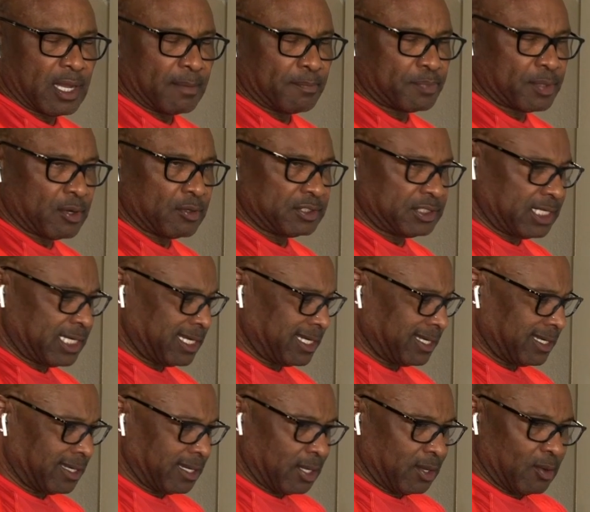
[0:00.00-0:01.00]

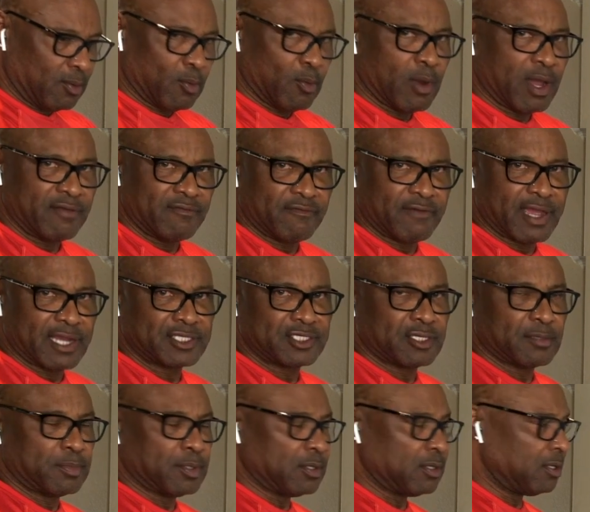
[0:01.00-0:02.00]
protein, 1
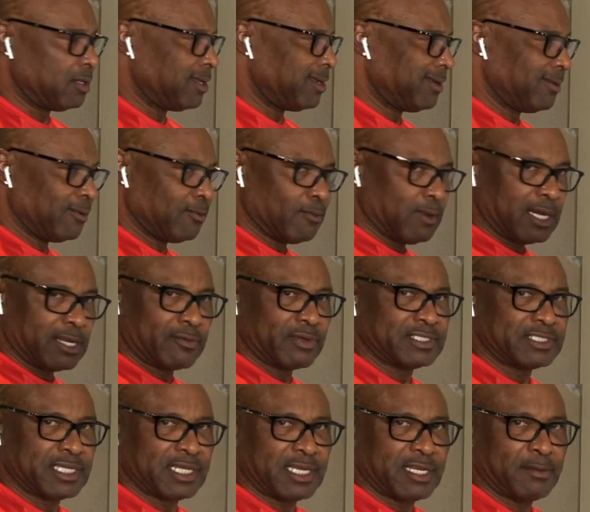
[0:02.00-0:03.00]
vegetable, 1
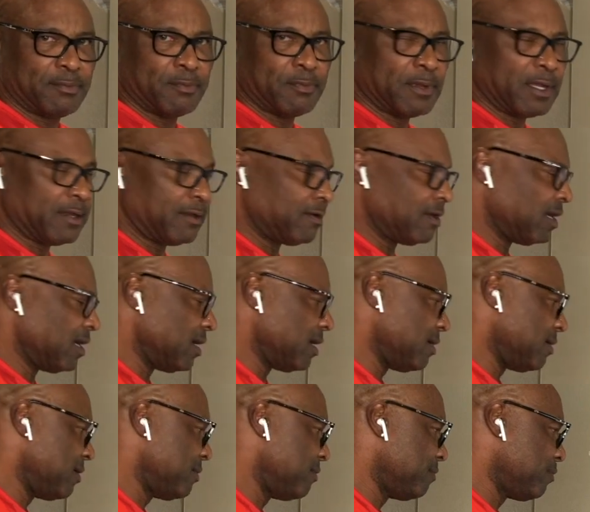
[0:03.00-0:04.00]
grissini
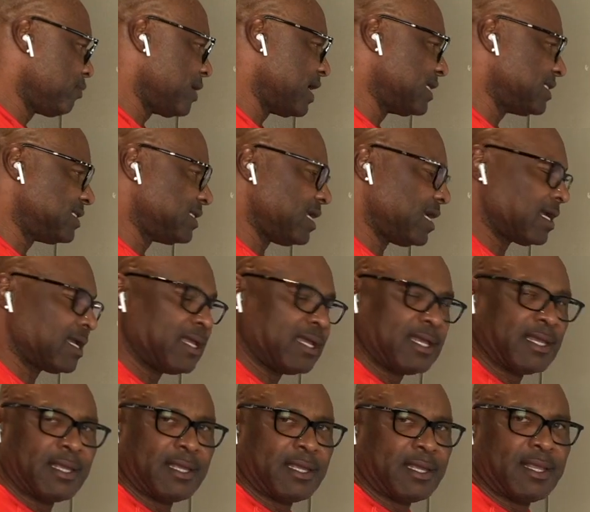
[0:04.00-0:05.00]
breadstick.
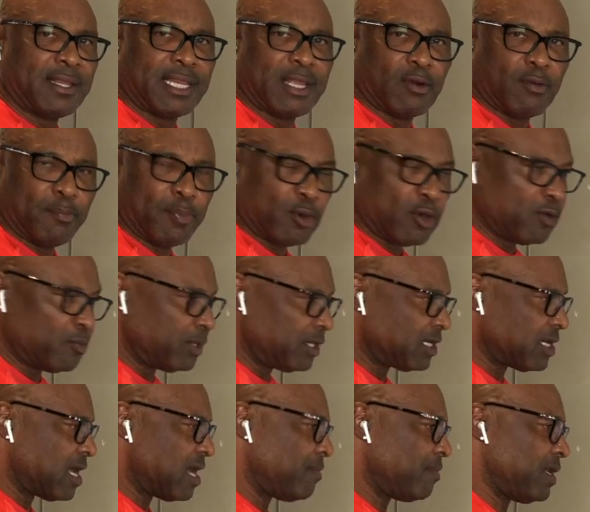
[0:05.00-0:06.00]
They were bored with the
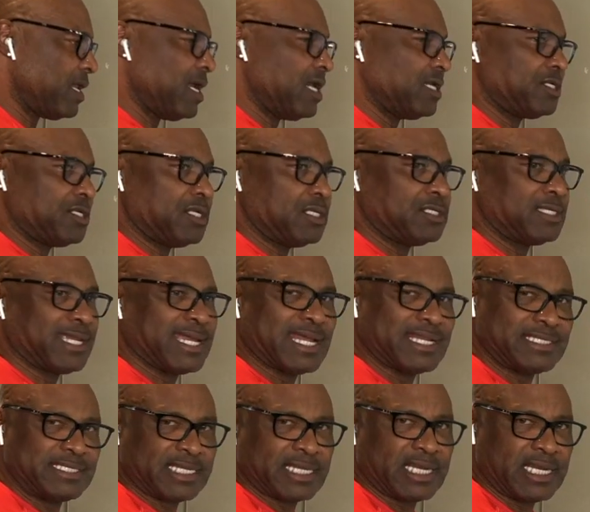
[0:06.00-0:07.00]
combinations. They
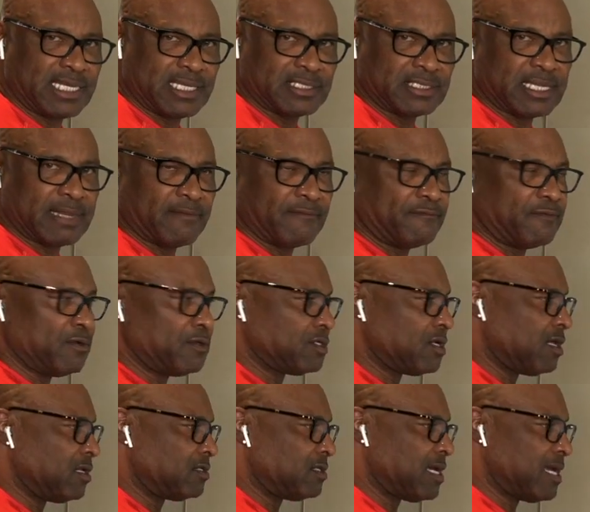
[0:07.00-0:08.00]
got sick of eating the same foods
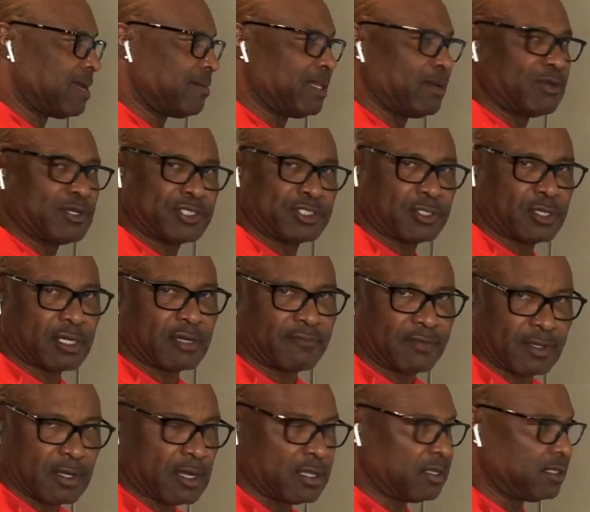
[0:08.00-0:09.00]
all the time. They were
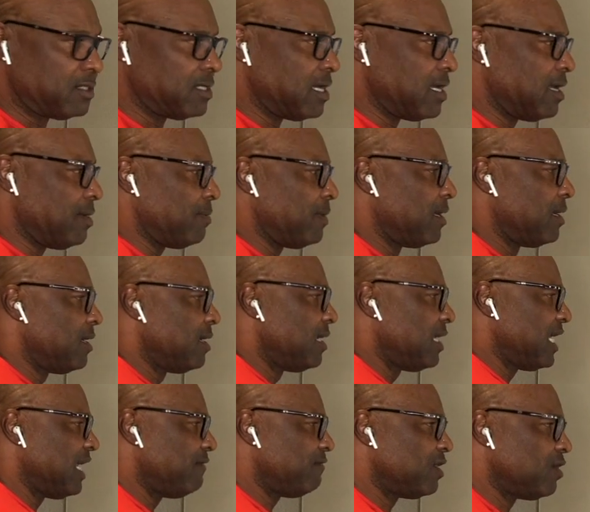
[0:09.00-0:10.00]
starving all time,
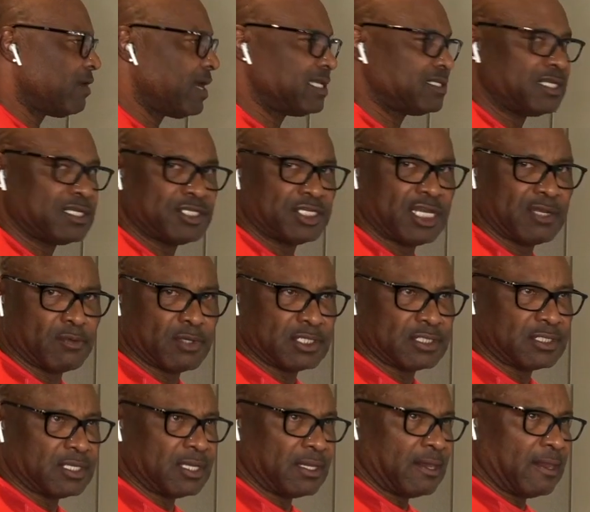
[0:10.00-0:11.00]
even though HCG
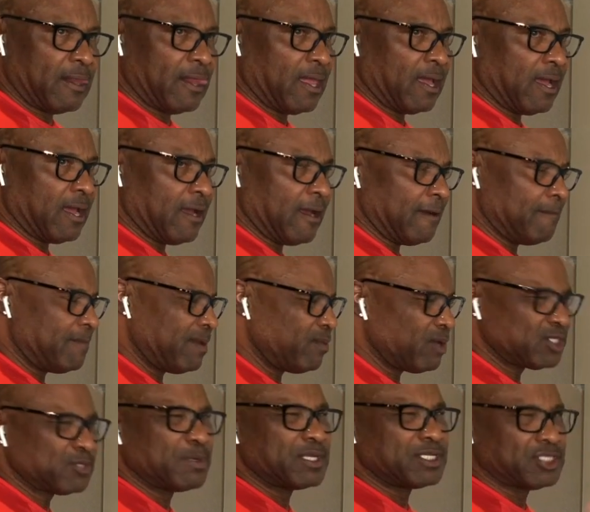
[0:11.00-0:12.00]
was, it
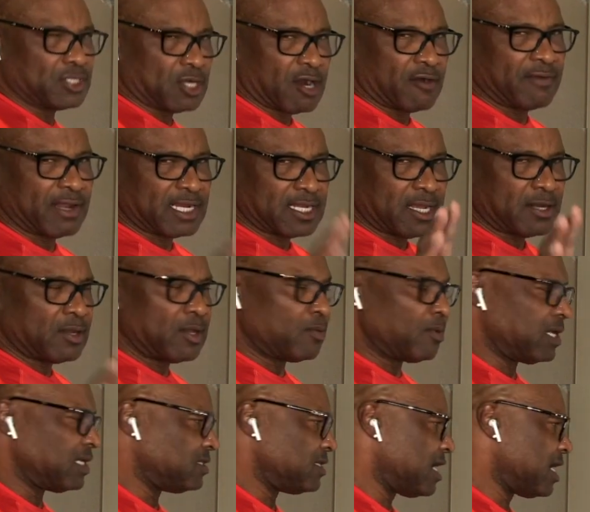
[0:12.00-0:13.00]
wasn't much starving, I don't
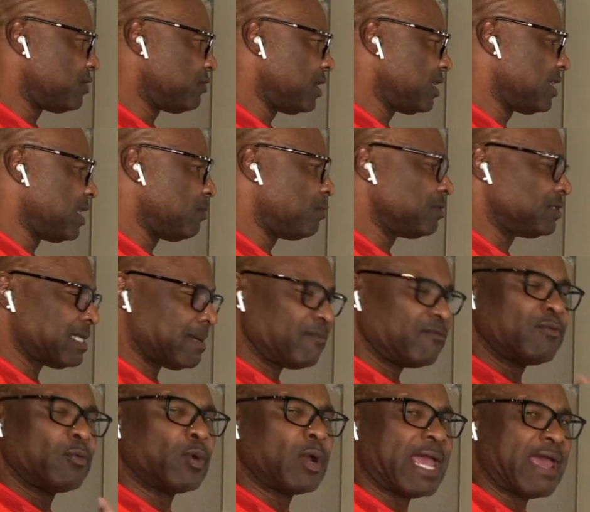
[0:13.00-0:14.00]
want to exaggerate. Some
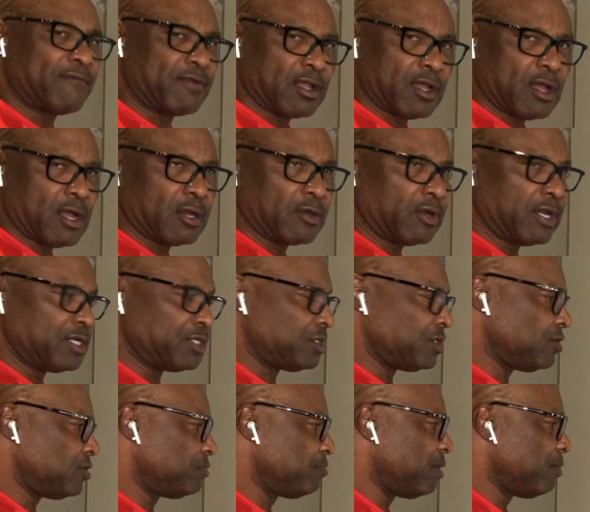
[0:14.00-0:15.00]
of them were having hunger
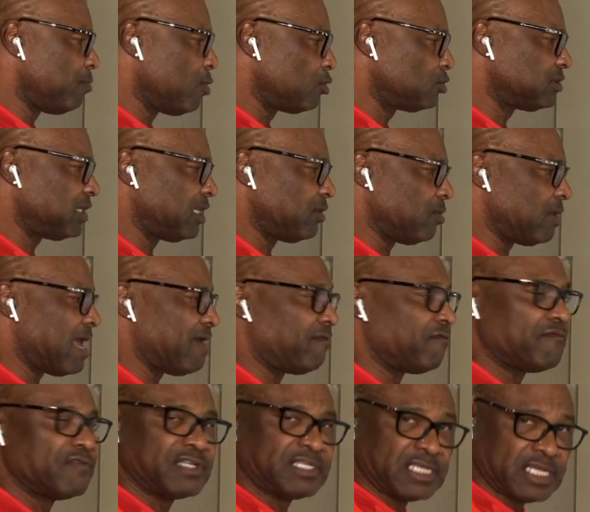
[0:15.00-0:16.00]
issues, but mostly they were
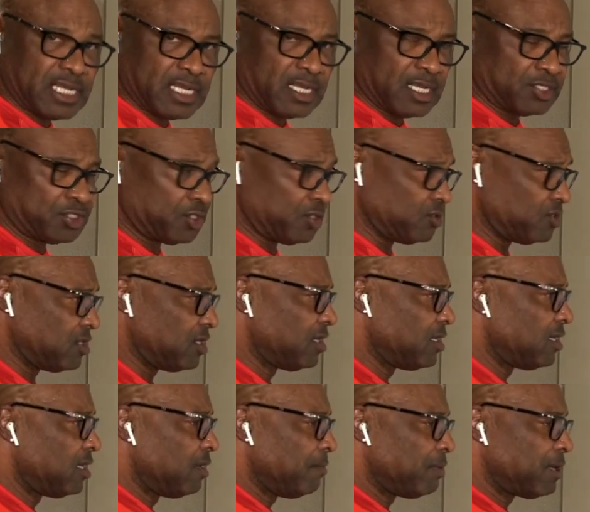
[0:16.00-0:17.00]
having fatigue issues
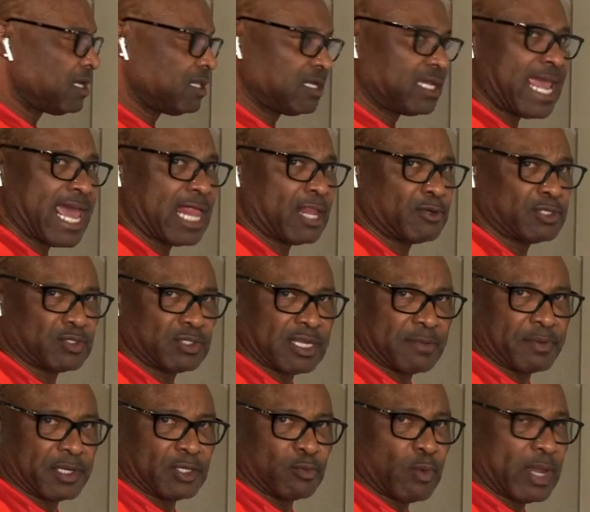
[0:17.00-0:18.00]
because the calories are
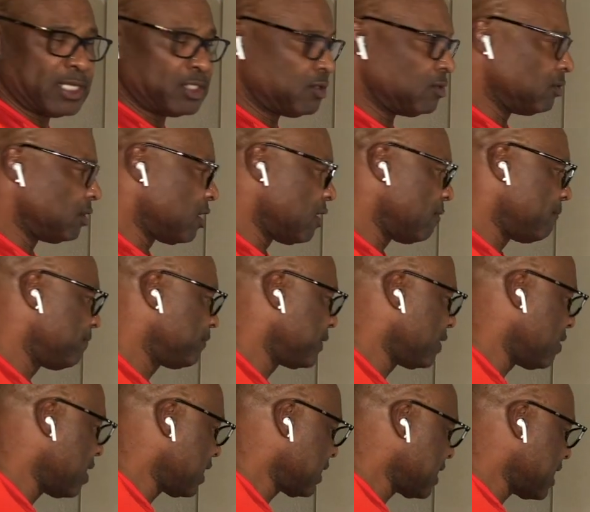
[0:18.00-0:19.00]
dipping way too low. All right,